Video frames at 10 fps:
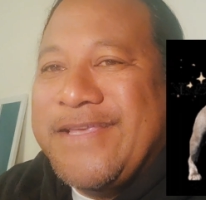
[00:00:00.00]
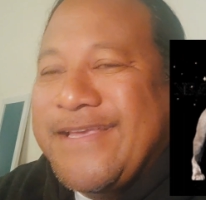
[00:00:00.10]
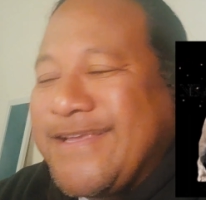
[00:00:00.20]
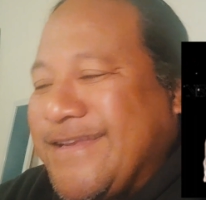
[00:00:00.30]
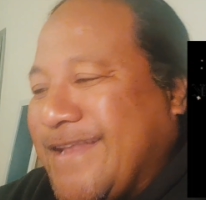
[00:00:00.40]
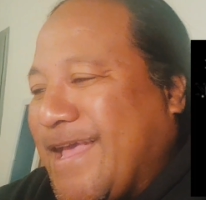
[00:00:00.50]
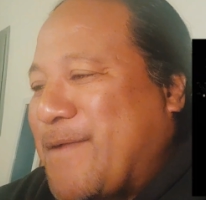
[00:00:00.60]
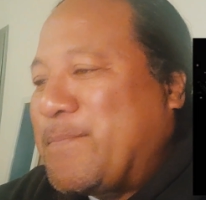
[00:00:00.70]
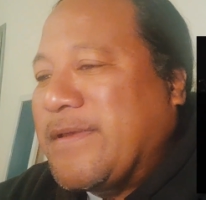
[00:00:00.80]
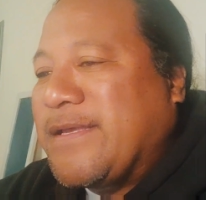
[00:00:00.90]

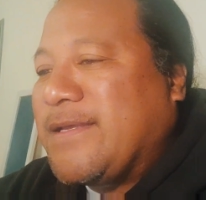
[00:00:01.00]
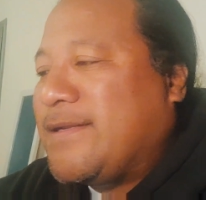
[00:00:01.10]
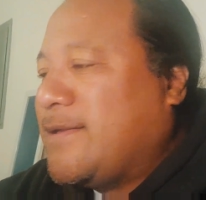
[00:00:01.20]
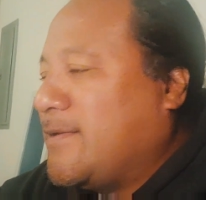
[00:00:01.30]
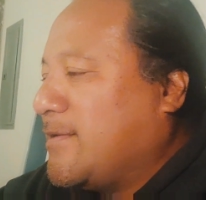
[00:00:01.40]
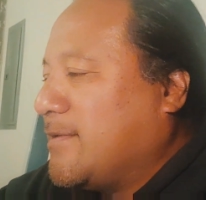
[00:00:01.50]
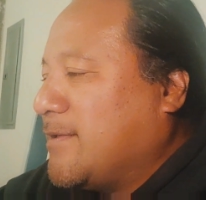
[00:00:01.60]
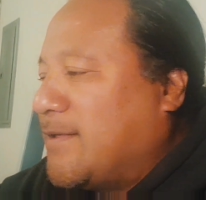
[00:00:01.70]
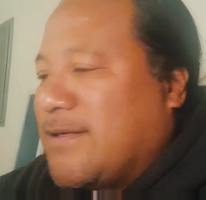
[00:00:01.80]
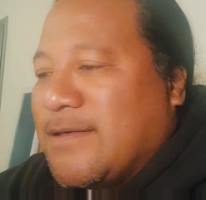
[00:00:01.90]
kidnapping.
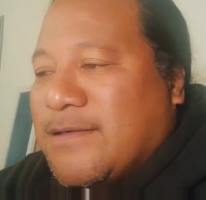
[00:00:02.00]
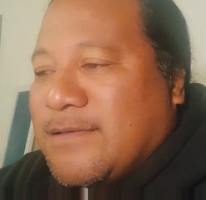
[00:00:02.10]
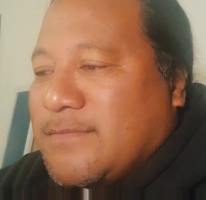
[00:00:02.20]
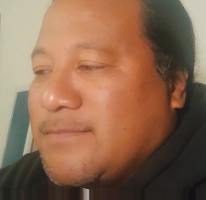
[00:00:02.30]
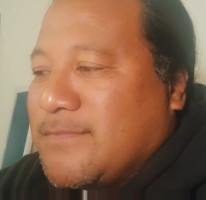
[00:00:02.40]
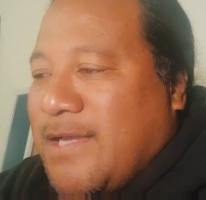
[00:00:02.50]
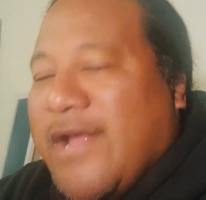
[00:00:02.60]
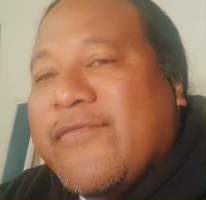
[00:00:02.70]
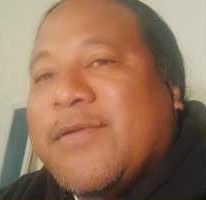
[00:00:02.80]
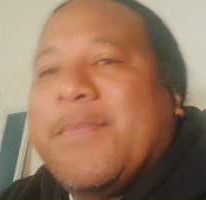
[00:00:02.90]

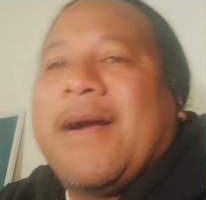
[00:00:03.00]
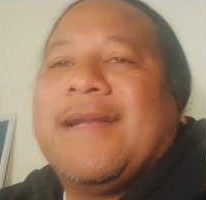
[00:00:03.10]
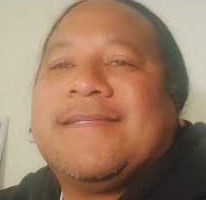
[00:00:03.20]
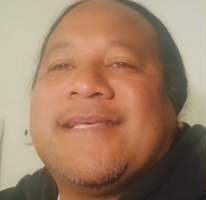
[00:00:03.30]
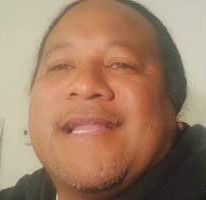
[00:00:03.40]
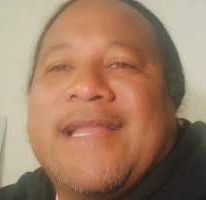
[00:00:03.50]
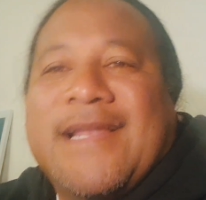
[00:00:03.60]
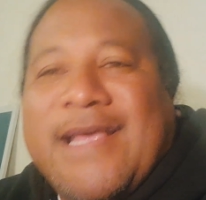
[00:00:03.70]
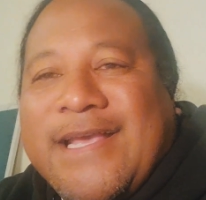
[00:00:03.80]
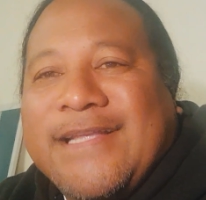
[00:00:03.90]
Everybody's getting
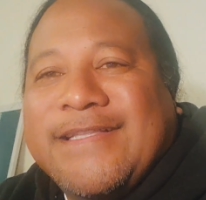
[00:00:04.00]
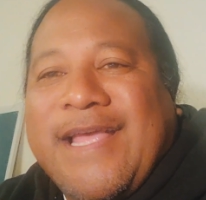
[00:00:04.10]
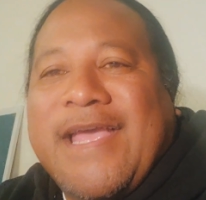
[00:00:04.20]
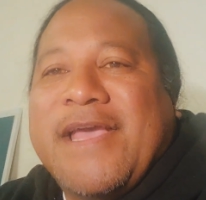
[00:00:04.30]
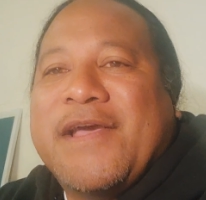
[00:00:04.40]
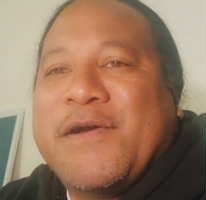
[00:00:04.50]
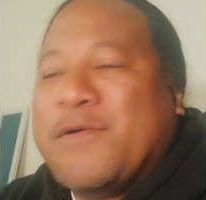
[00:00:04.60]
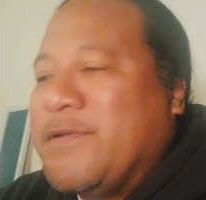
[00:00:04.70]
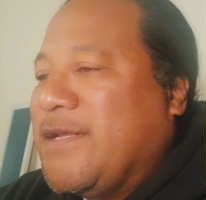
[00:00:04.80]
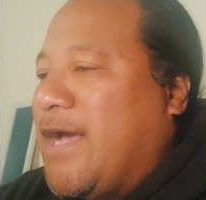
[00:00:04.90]
laid
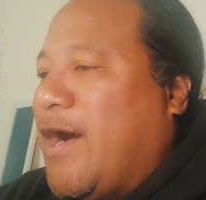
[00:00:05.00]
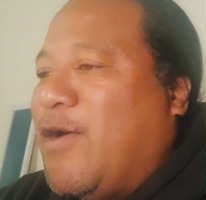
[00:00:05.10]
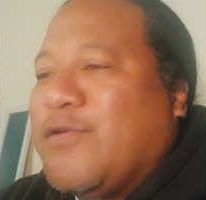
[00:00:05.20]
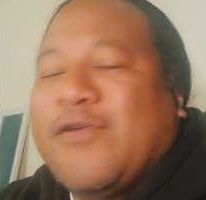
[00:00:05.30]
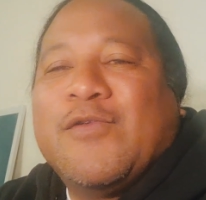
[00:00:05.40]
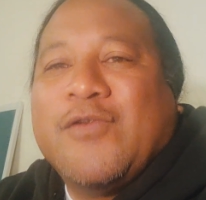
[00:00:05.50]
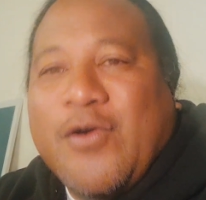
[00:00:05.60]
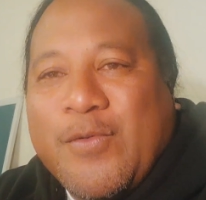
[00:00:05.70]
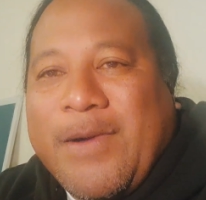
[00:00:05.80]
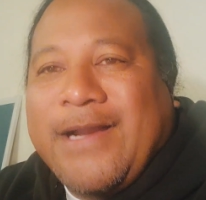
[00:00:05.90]
down. I don't know
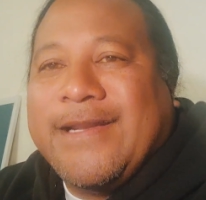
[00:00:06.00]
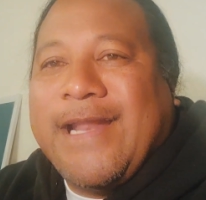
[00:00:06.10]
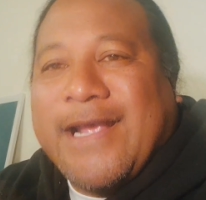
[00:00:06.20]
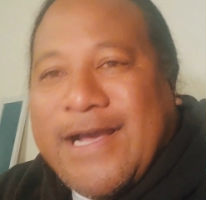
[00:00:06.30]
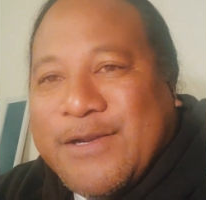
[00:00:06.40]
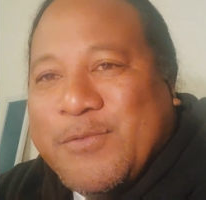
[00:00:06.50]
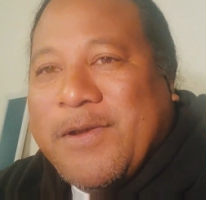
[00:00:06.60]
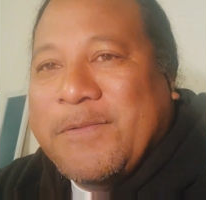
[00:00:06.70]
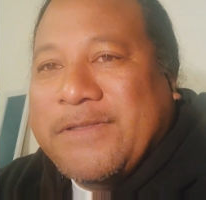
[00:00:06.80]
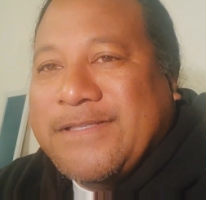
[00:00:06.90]
nobody that got
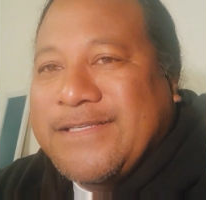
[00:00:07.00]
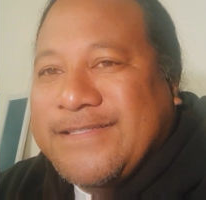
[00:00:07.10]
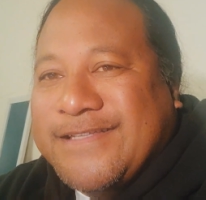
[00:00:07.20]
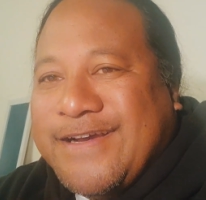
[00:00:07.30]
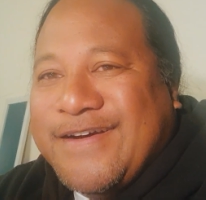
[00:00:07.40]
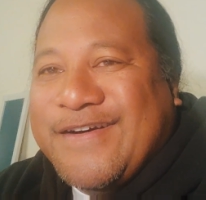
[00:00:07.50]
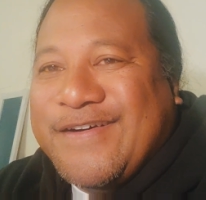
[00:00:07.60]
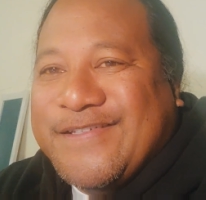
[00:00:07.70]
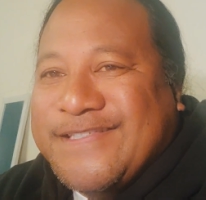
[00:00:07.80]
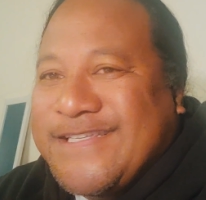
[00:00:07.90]
away with these
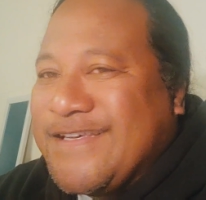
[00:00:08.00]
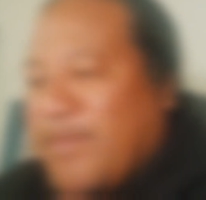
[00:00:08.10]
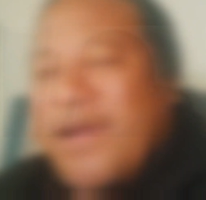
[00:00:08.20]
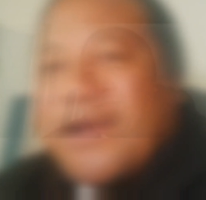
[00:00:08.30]
dogs. I mean, I